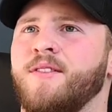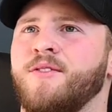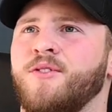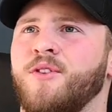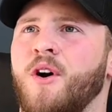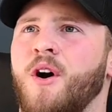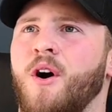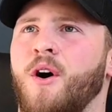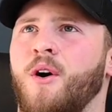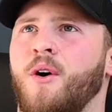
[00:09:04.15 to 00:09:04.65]

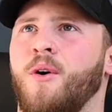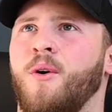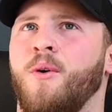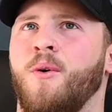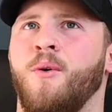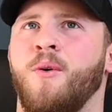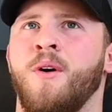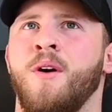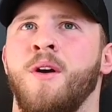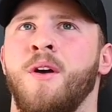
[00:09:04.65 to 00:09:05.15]

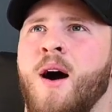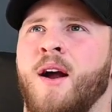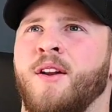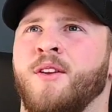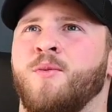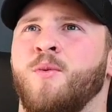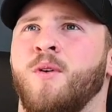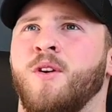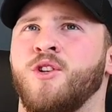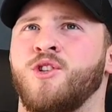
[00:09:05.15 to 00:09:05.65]
So I
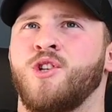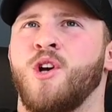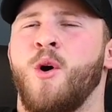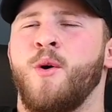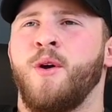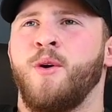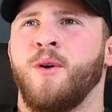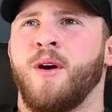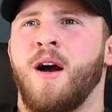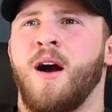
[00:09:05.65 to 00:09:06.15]
just want to show
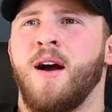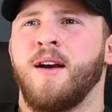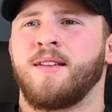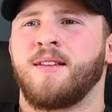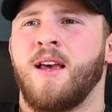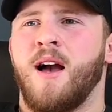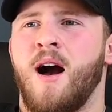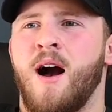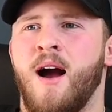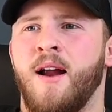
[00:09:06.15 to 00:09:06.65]
you guys
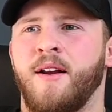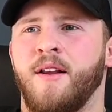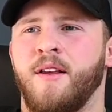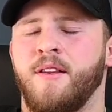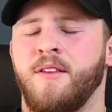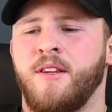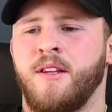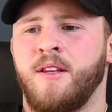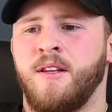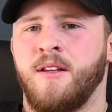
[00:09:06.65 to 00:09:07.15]
kind
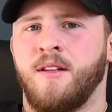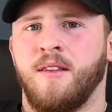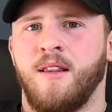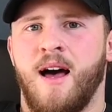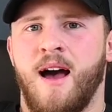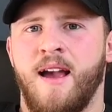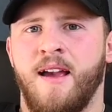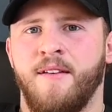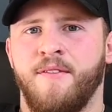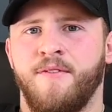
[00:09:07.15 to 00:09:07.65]
of the
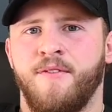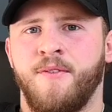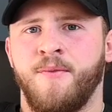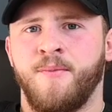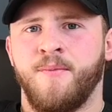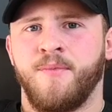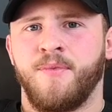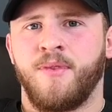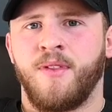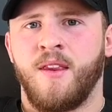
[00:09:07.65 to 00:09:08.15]
life
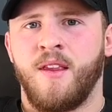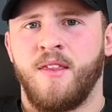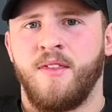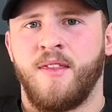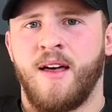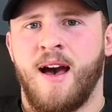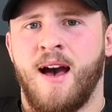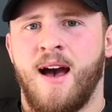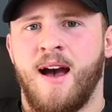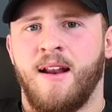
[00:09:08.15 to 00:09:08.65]

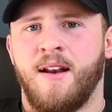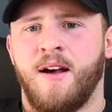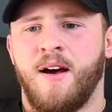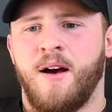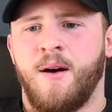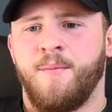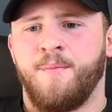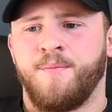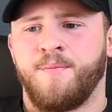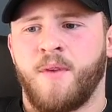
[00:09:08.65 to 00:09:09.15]
that
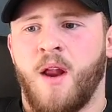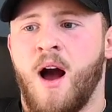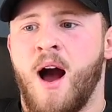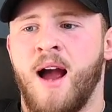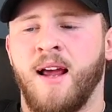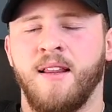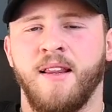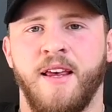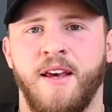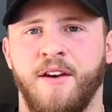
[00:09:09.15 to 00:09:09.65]
um,
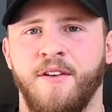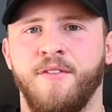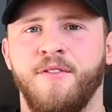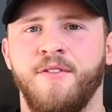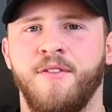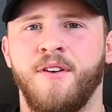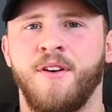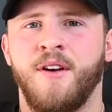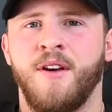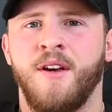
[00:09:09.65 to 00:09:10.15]
I live
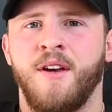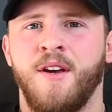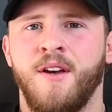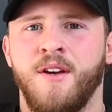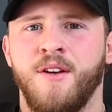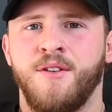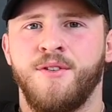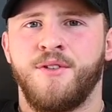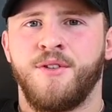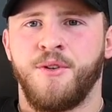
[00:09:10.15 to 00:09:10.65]

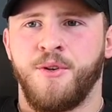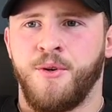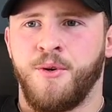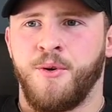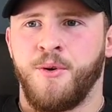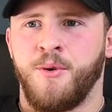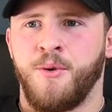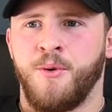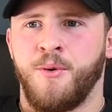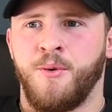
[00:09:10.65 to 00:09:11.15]

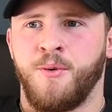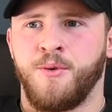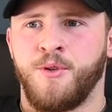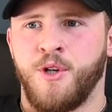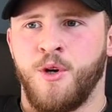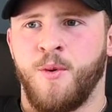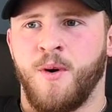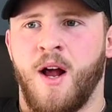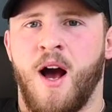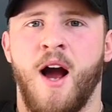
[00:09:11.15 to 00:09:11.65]
to
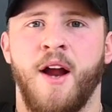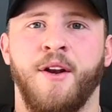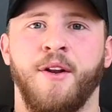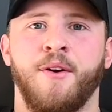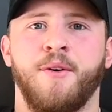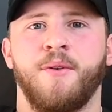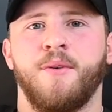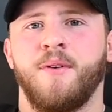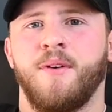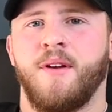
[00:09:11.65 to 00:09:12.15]
do what I do.